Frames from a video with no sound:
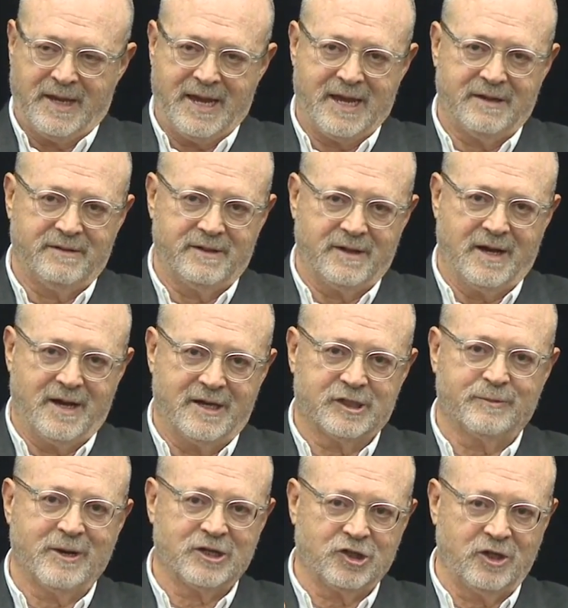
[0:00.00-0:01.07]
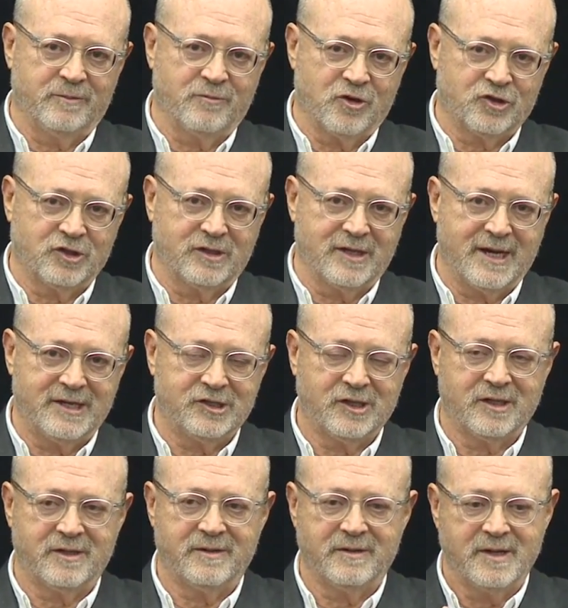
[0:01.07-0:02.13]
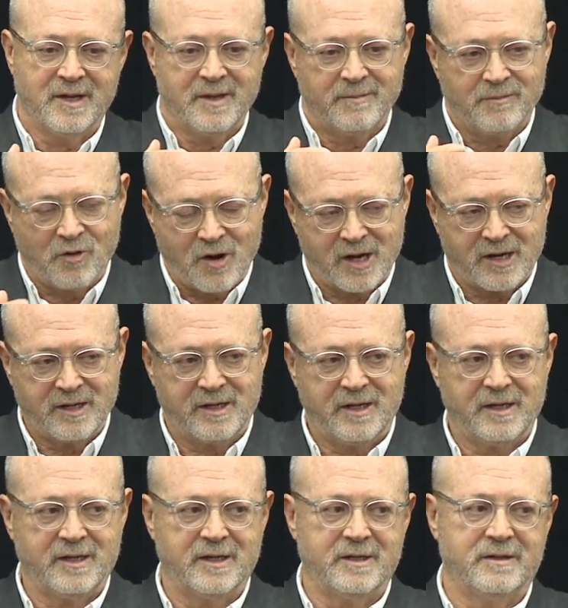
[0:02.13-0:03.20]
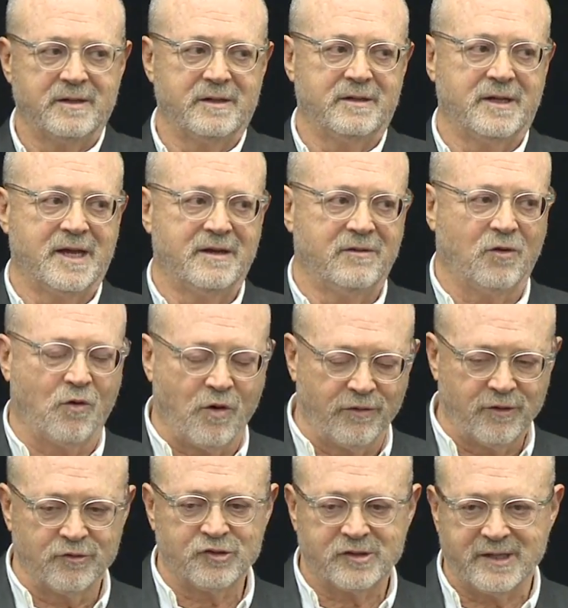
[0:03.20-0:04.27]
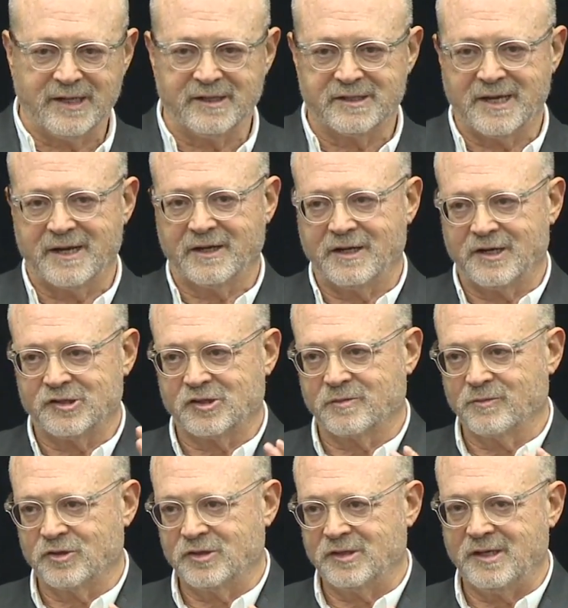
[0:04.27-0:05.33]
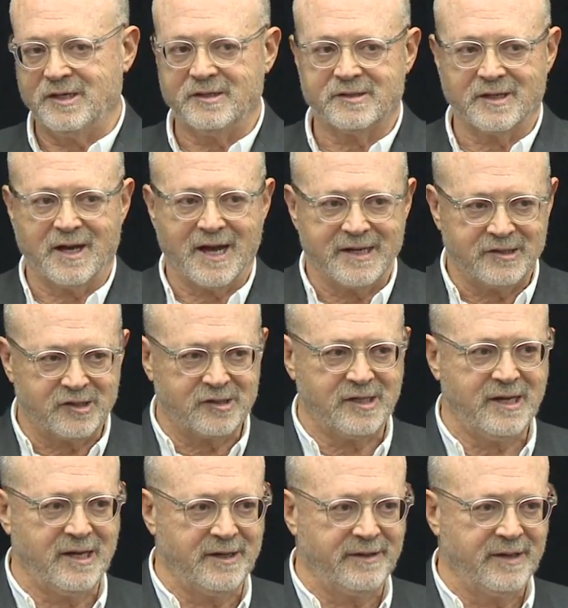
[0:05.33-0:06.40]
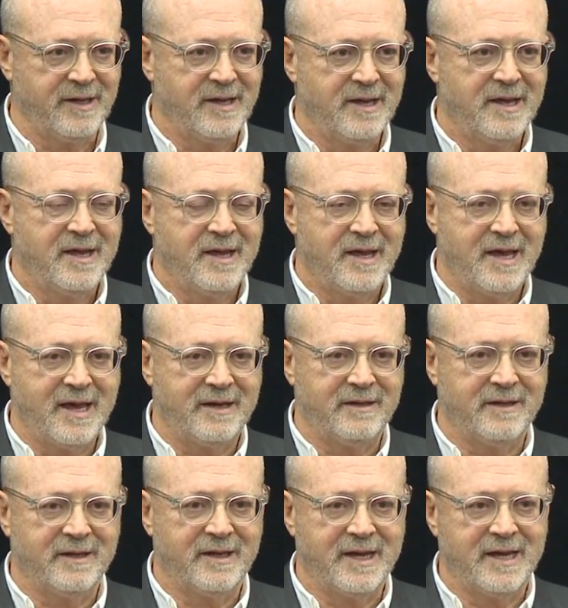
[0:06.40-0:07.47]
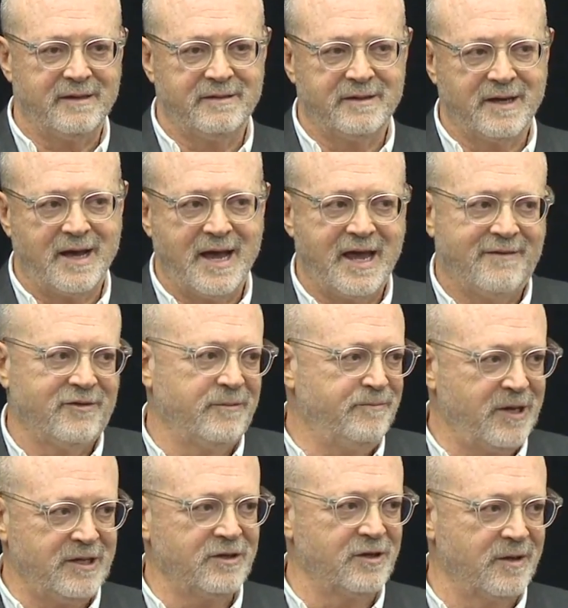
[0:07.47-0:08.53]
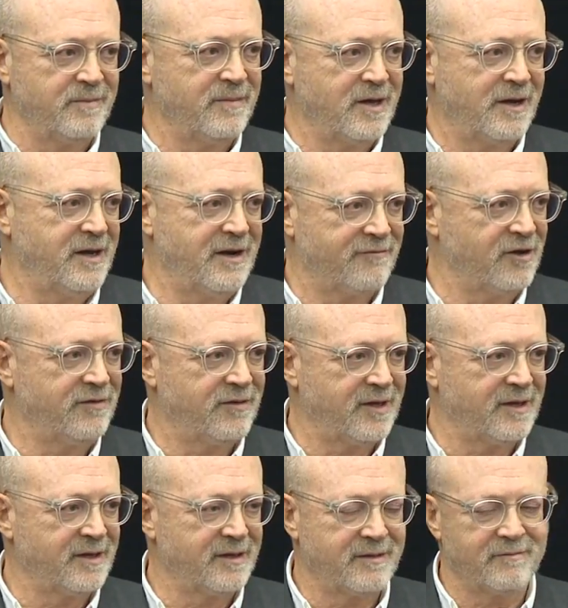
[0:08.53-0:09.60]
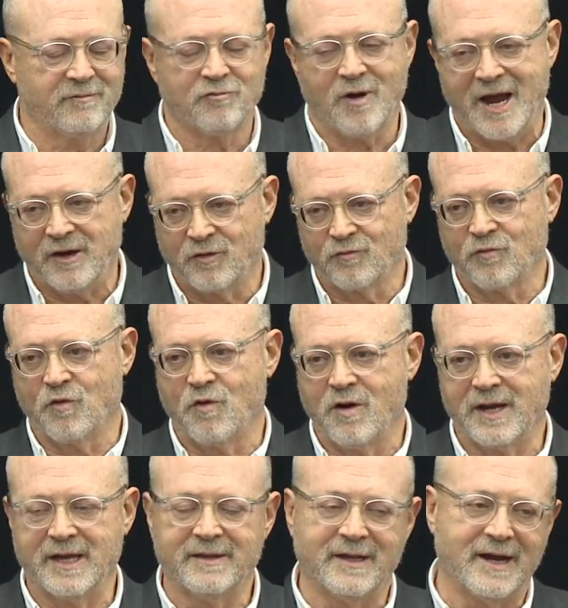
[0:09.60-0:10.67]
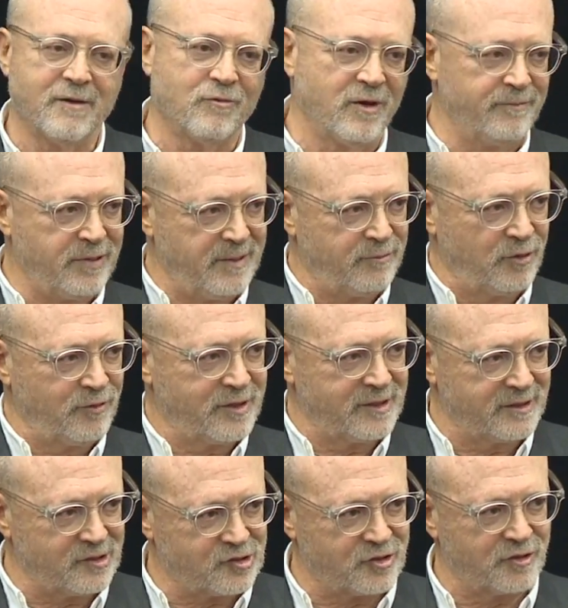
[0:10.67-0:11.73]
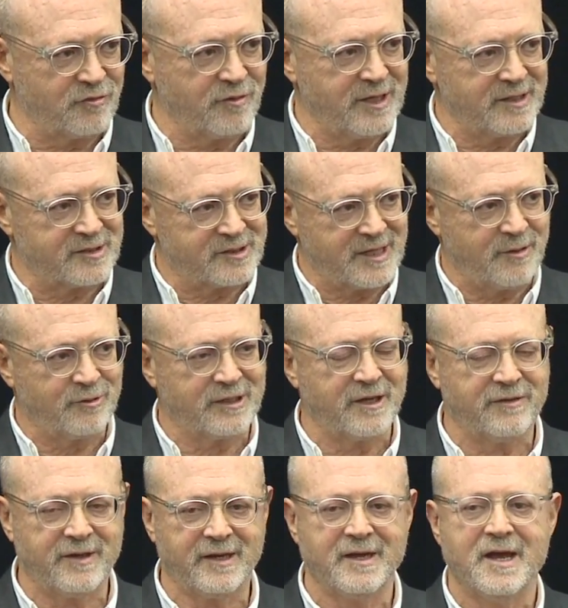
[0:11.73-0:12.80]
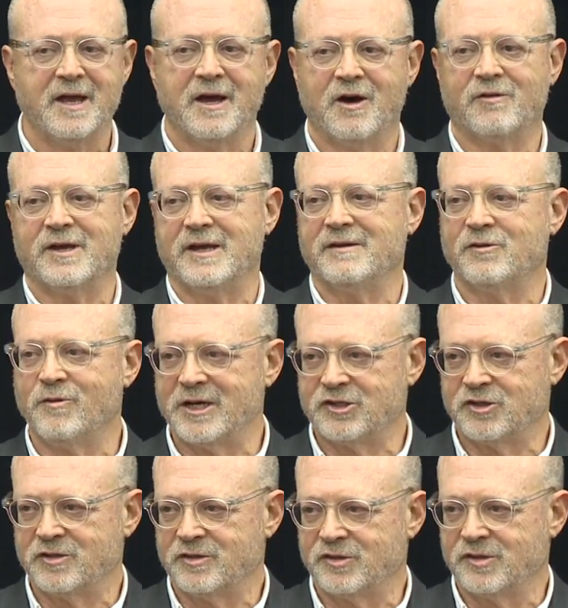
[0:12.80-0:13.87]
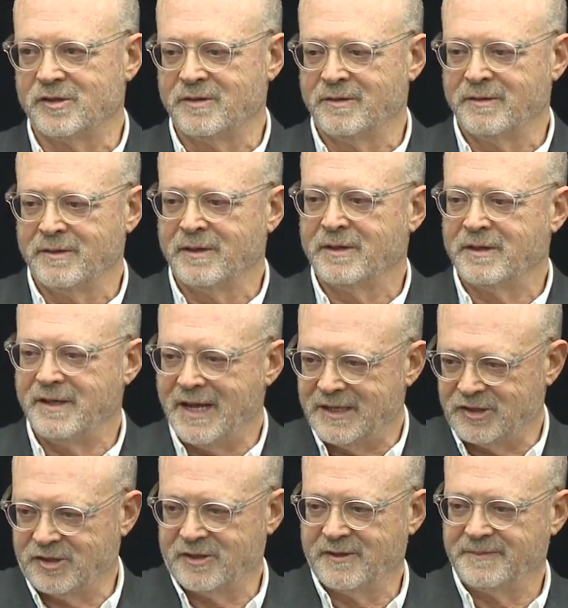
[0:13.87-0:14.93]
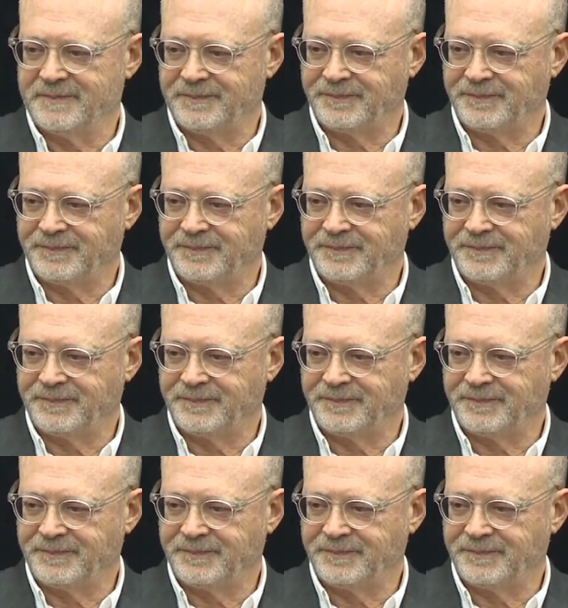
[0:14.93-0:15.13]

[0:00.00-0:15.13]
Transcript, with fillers: and uh, especially in merchandising and marketing and and all those things that a customer sees, I see it, and and uh, I have an opinion on on everything, right or wrong, and then I want people who can disagree and say what they think. Okay, questions. Yes.